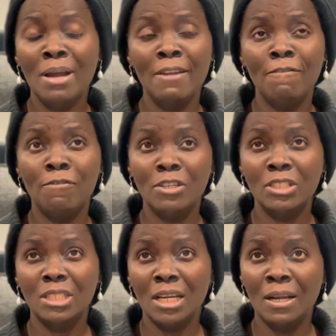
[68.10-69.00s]
my
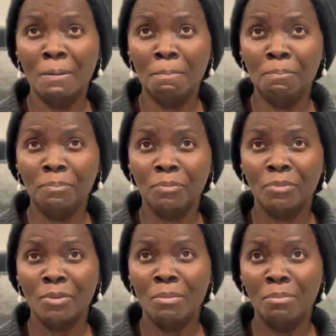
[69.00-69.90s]
first um,
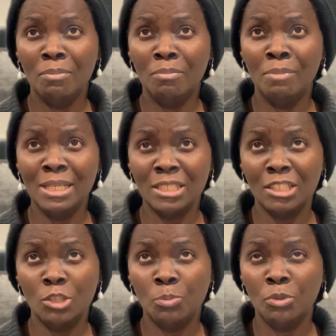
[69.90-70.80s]

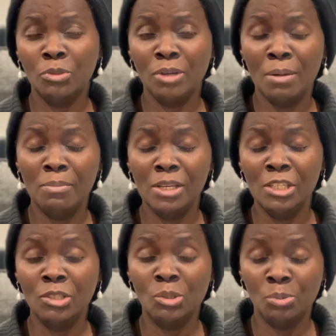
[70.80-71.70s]
master's program
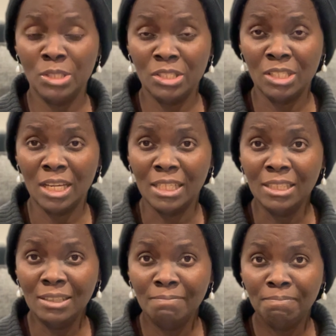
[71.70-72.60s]
in Switzerland,
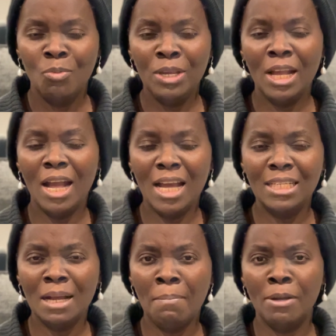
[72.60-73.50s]
we had
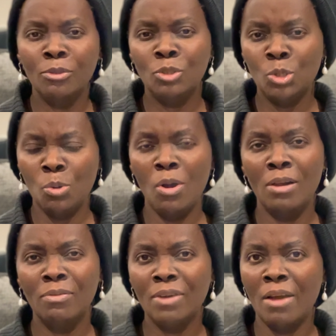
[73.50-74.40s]
about
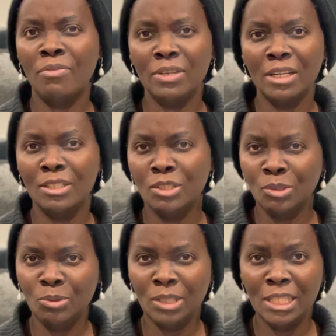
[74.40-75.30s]
12 African
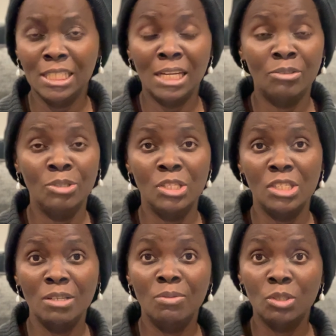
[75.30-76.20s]
students that
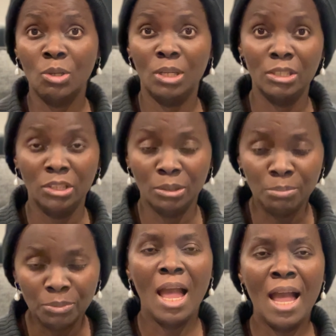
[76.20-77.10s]
received scholarship,
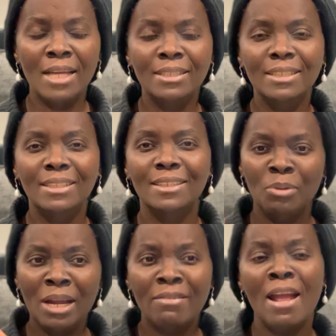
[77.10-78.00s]
and
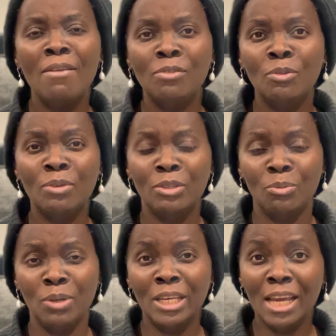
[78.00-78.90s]
we arrived over the
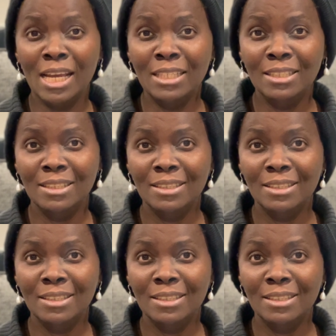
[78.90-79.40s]
weekend,